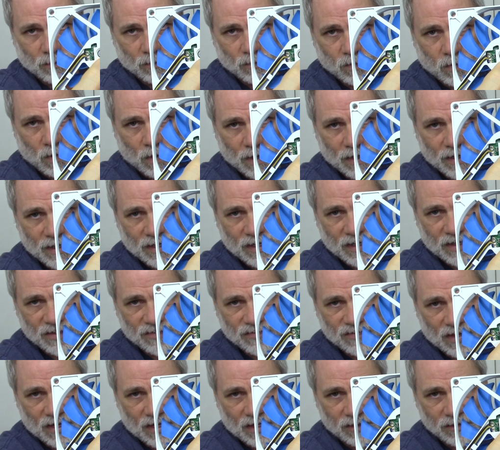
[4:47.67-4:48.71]
One
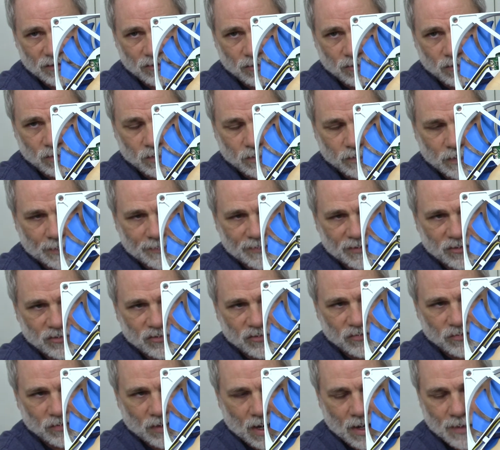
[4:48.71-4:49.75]
is a little rubber
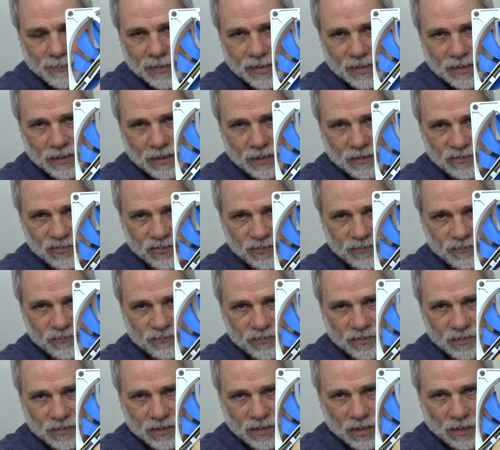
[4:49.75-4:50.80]
grommet that just,
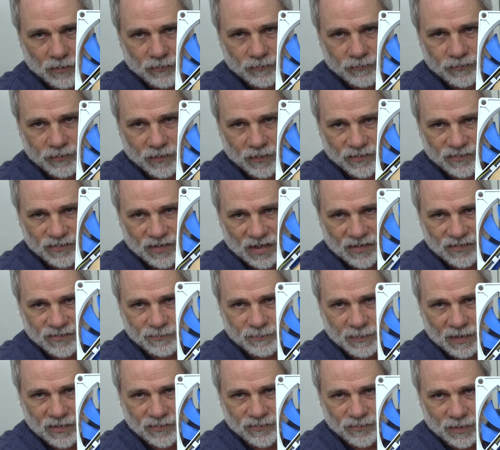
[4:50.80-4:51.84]
you know, fills that
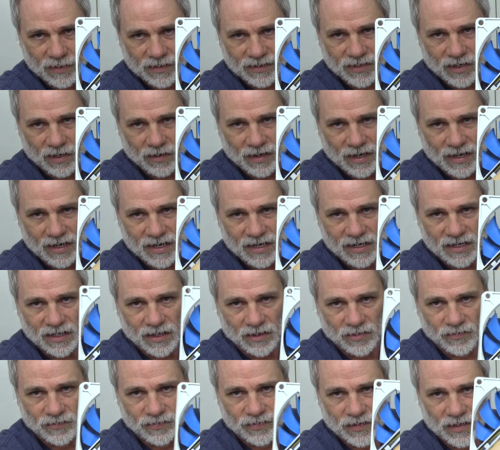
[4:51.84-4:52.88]
space right there. And then the
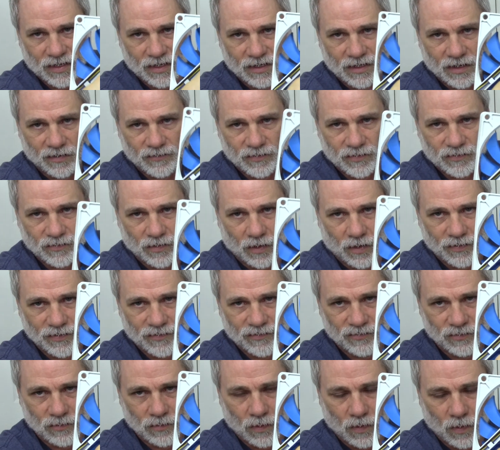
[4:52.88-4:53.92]
other thing covers all
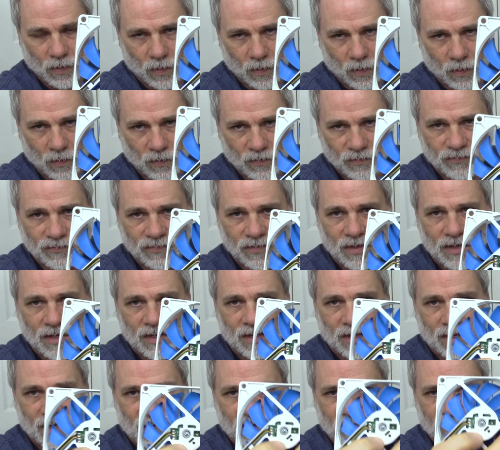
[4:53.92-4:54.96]
these little holes,
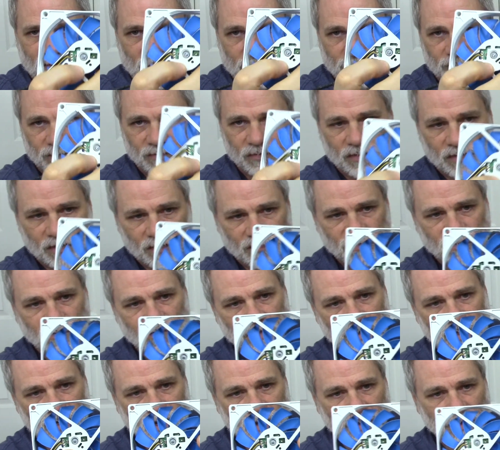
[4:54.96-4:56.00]
except for
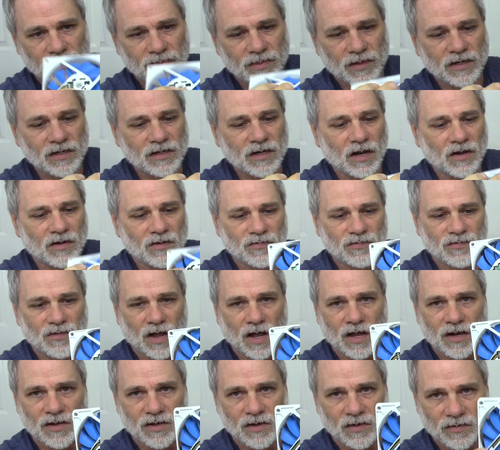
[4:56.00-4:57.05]
this uh, thing down the
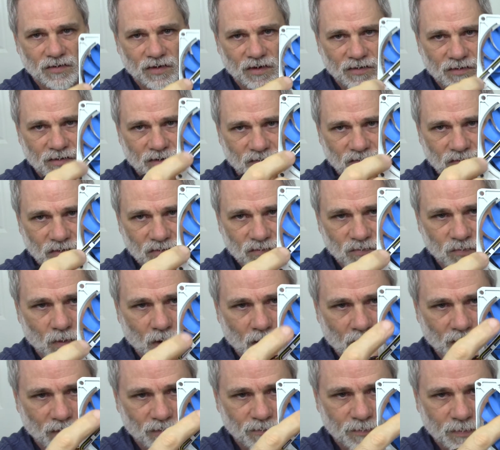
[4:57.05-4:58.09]
side here. It doesn't cover these
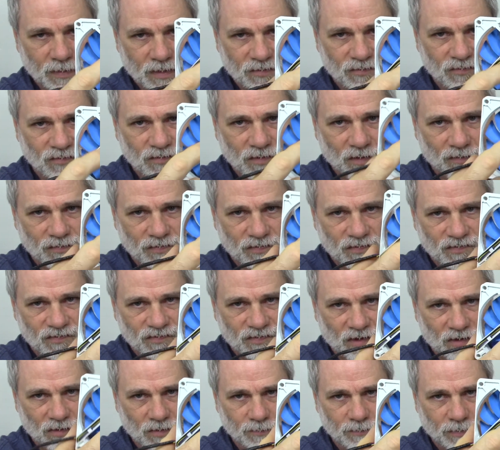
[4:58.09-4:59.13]
wires, but it just covers the
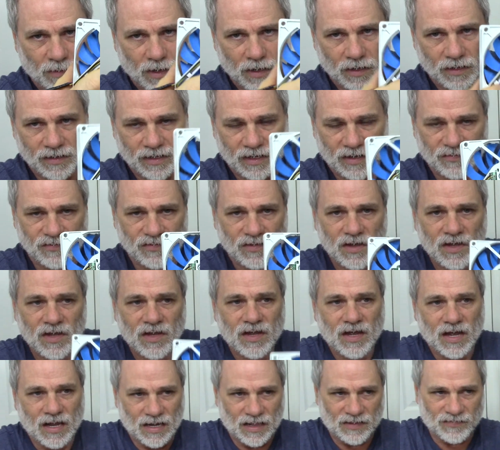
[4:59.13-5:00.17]
center part of this.
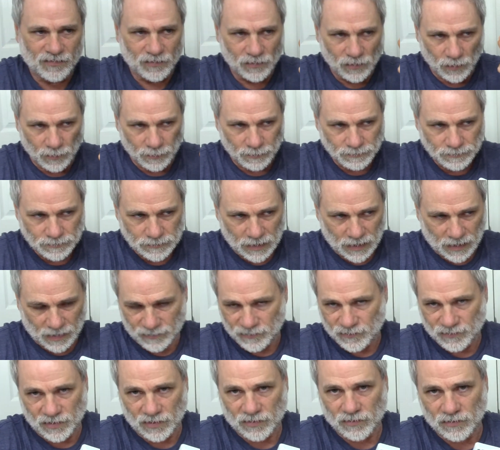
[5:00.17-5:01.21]
And it's a little uh,
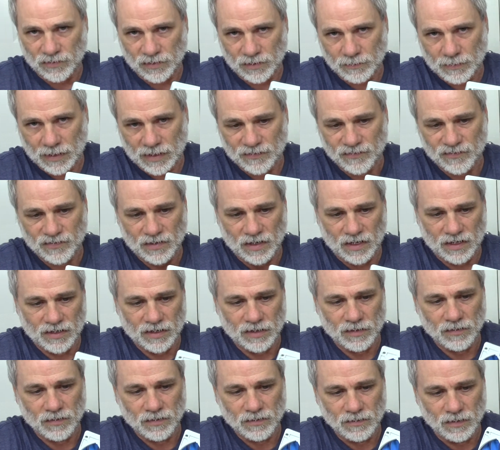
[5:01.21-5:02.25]
sticker that you might see on
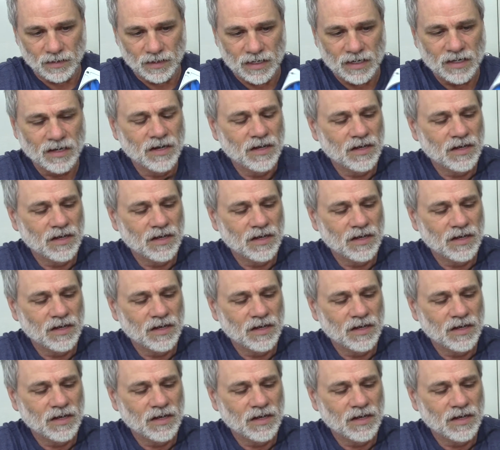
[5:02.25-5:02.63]
there, right?